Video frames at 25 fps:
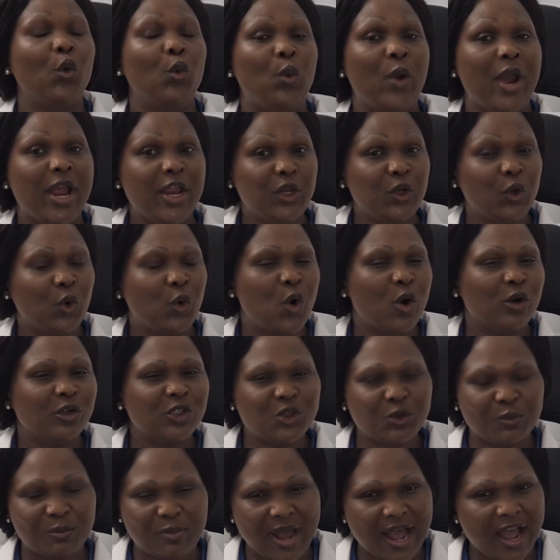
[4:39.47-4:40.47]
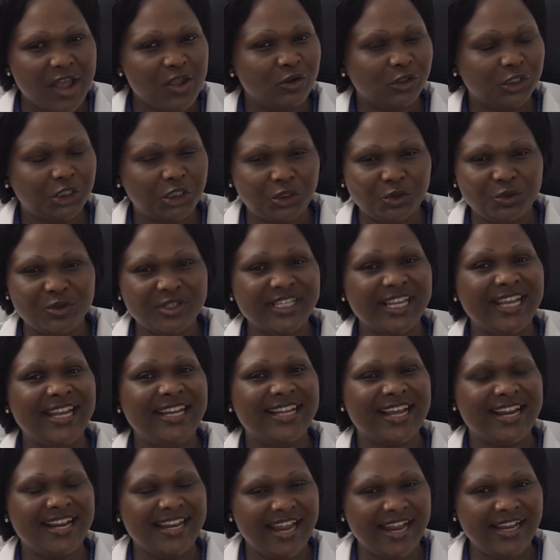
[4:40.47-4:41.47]
When you go to buy your shoes
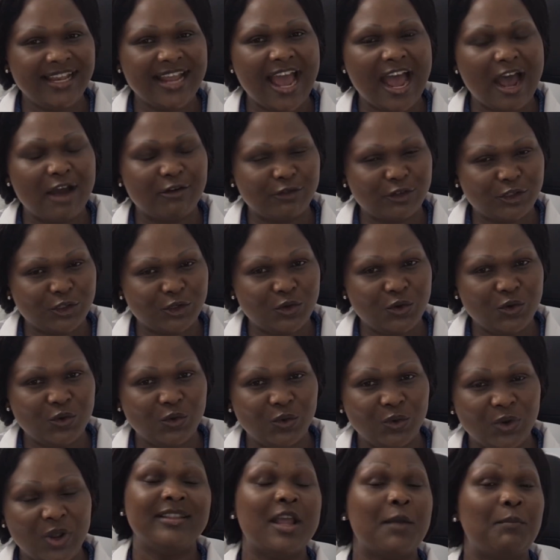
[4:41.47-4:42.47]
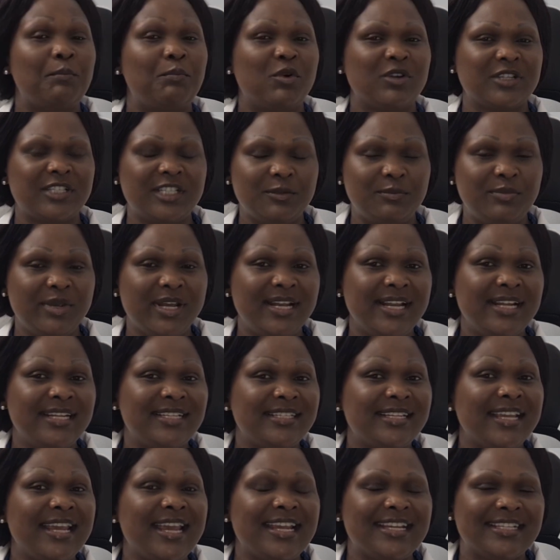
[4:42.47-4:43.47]
in the late afternoon, the
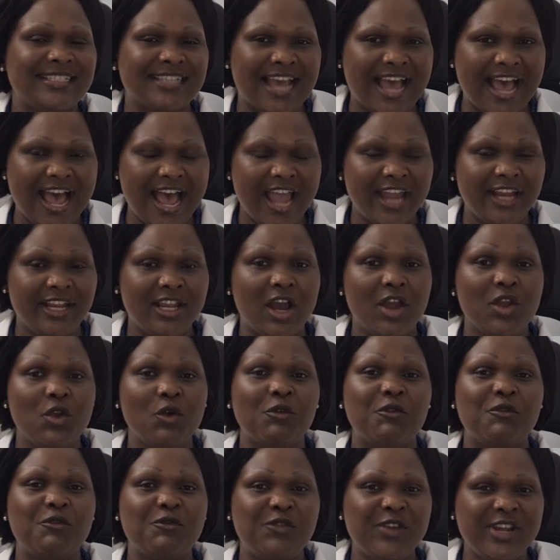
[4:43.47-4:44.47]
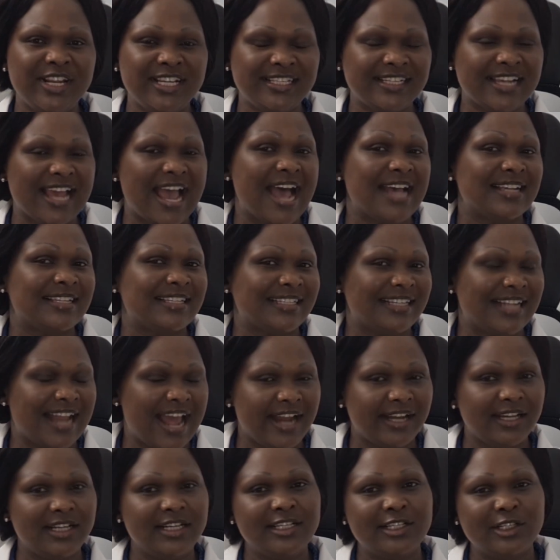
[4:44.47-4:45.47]
possibility is high that your feet are
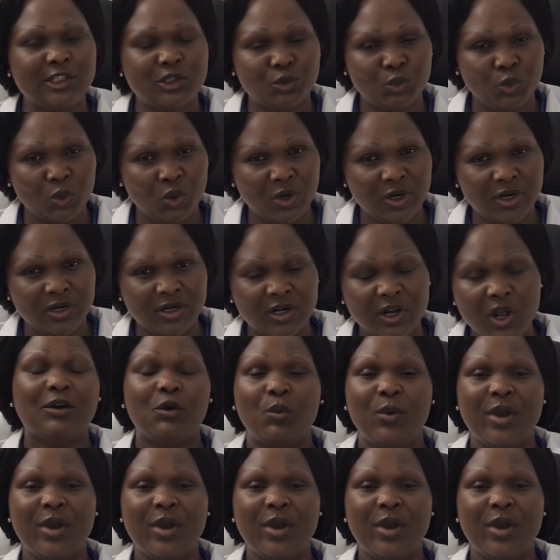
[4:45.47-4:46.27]
slightly swollen,